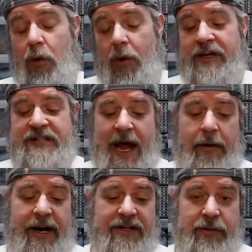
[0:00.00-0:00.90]
Whereas
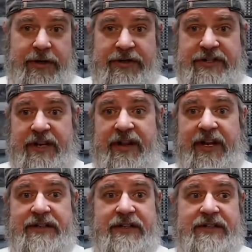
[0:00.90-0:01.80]
nowadays when you see
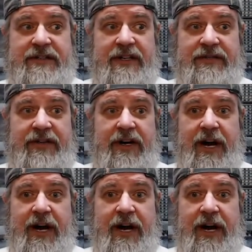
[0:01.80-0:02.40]
things, it's very